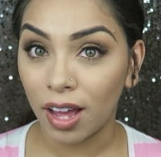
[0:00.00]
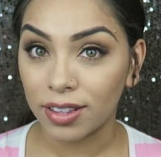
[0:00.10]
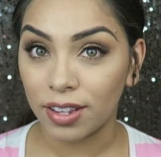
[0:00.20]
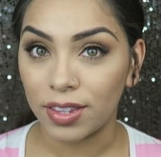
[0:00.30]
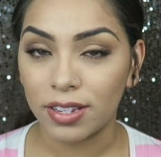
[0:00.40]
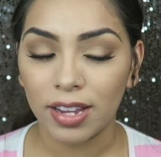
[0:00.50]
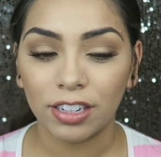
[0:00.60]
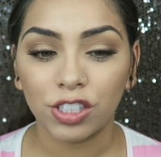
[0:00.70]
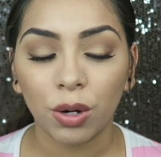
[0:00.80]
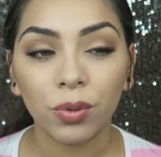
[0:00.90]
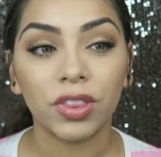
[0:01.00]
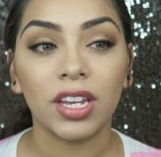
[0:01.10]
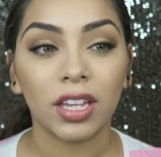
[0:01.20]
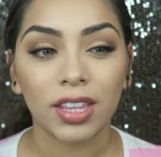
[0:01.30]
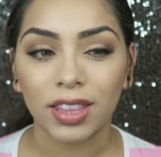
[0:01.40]
thoughts on this, I don't
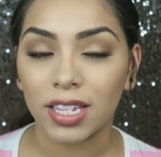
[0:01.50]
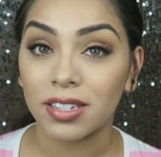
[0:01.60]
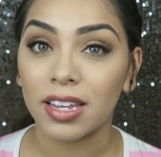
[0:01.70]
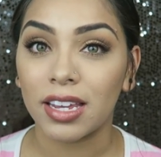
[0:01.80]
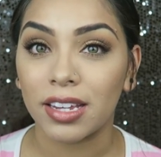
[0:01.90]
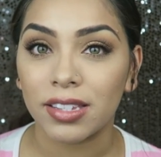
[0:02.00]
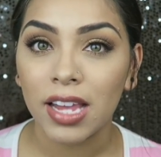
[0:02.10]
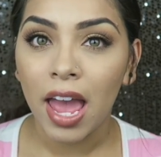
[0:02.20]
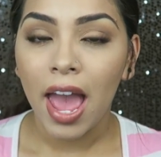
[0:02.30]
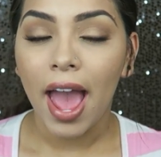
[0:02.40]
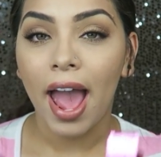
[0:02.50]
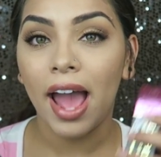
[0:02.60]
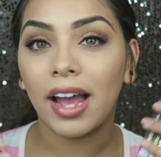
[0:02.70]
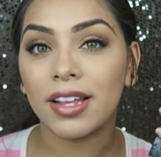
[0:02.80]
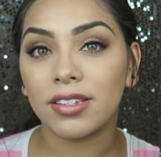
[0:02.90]
think that this is
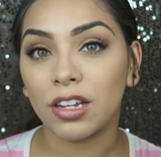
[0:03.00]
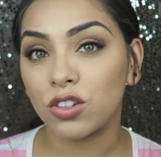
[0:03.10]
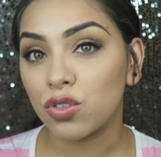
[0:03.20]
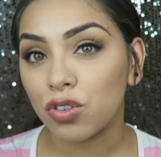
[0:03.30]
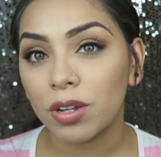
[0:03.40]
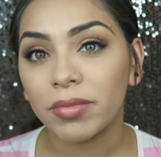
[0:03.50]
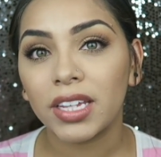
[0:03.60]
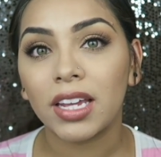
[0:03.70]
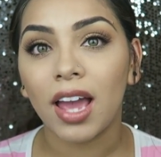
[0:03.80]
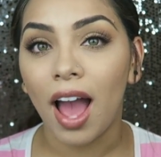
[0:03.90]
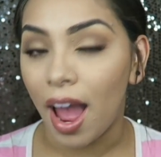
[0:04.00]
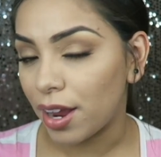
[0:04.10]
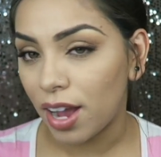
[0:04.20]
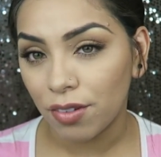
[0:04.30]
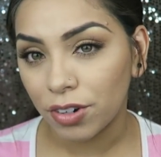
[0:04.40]
as extremely high
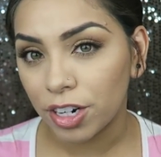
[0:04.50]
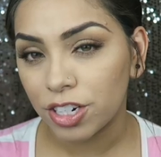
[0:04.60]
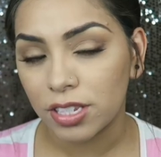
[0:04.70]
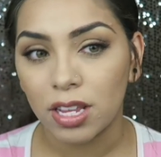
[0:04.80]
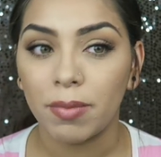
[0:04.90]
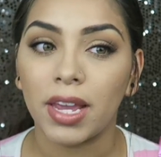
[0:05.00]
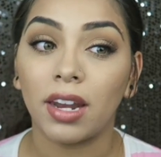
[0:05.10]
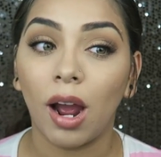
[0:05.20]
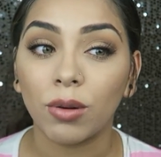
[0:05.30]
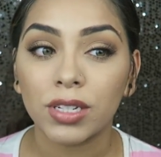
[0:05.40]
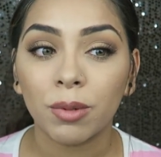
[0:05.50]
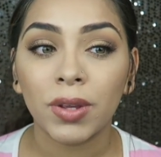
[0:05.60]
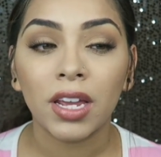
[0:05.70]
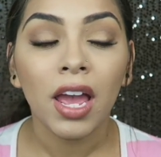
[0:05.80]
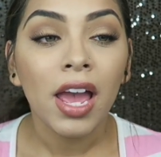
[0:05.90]
coverage as they make it out to
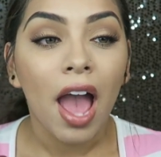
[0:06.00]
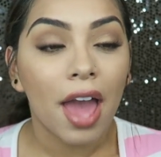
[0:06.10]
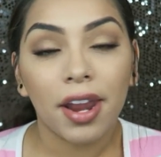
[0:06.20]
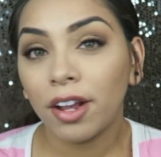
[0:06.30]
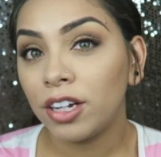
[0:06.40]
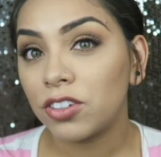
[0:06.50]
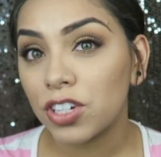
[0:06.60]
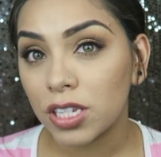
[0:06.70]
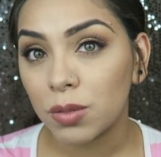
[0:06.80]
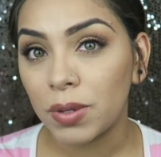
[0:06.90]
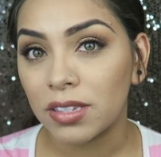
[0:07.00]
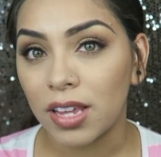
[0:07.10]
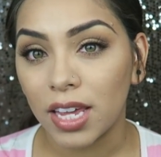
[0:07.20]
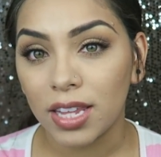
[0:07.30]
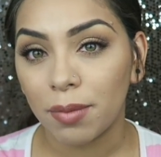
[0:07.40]
be and I could just be
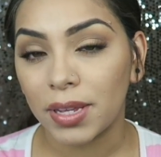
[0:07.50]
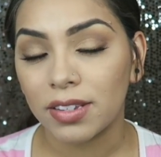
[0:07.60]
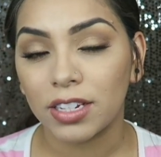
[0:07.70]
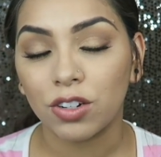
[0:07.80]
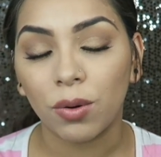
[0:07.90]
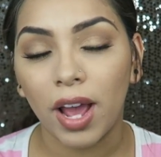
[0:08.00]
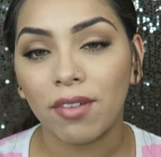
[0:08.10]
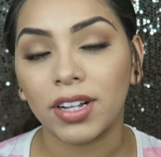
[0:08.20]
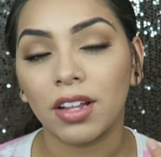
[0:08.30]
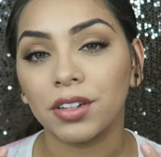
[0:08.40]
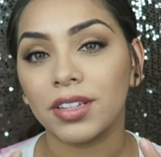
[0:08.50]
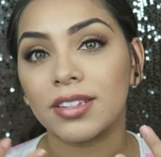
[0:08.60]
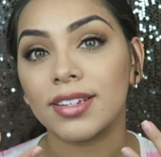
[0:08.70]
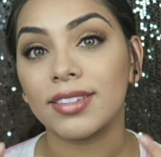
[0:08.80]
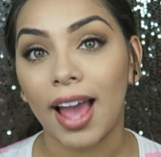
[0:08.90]
saying that because I don't have a color
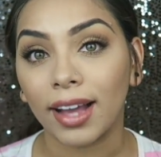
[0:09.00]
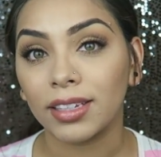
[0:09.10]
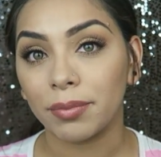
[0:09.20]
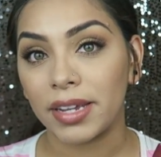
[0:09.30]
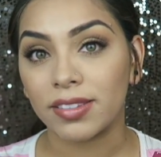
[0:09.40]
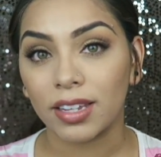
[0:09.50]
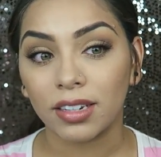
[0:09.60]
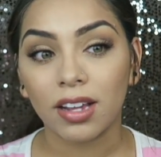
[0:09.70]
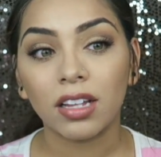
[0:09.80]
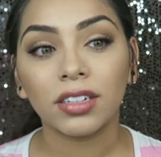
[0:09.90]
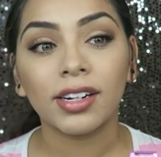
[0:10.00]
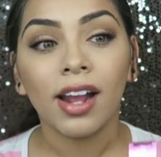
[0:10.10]
that's exactly my skin color